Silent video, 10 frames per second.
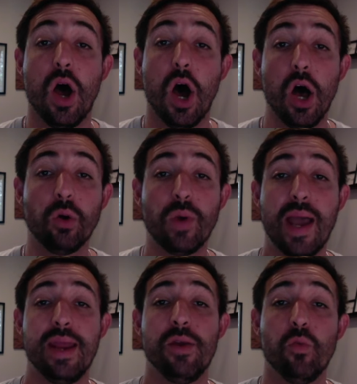All
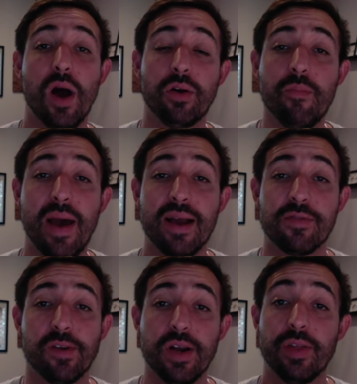right, and welcome back
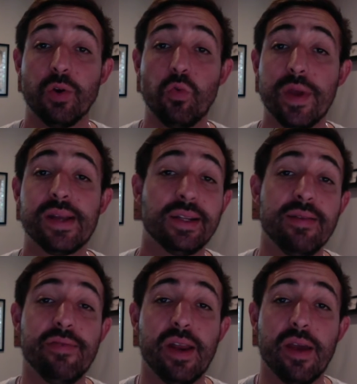for another weekly
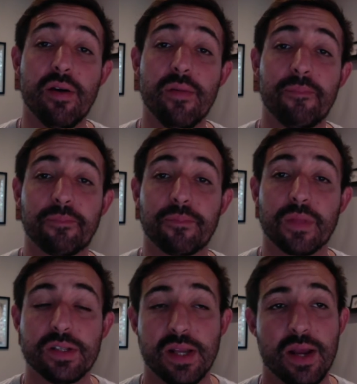video.
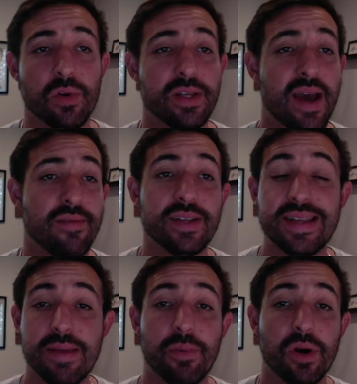Today we're diving
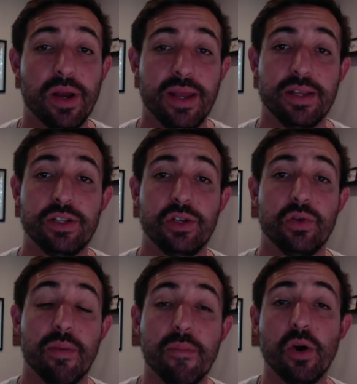deeper into
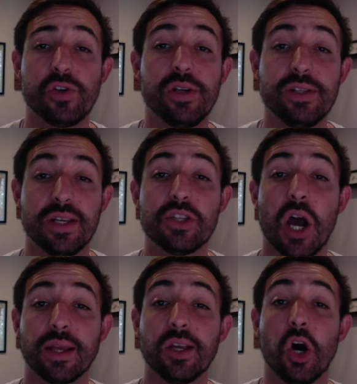emotions and
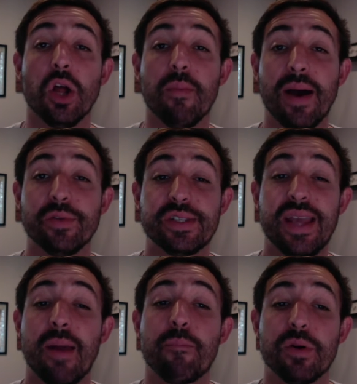talking all about
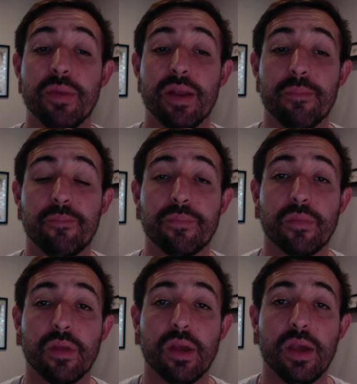temperament.
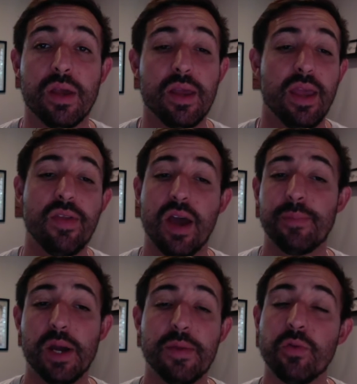In the
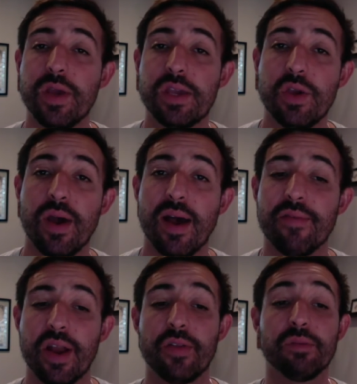upcoming week, you have
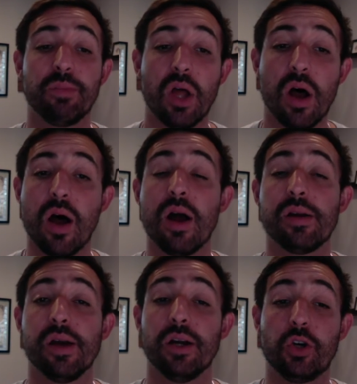another blog,
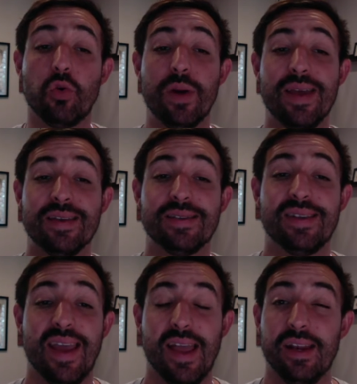a quiz,
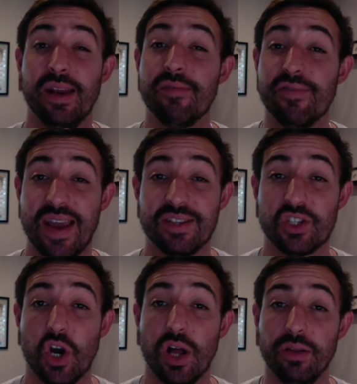and an advice
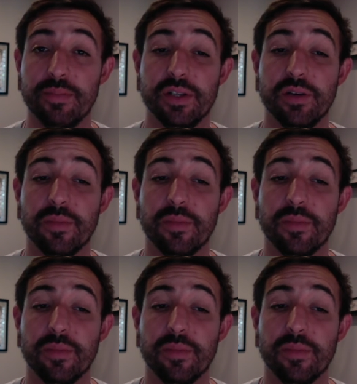column due.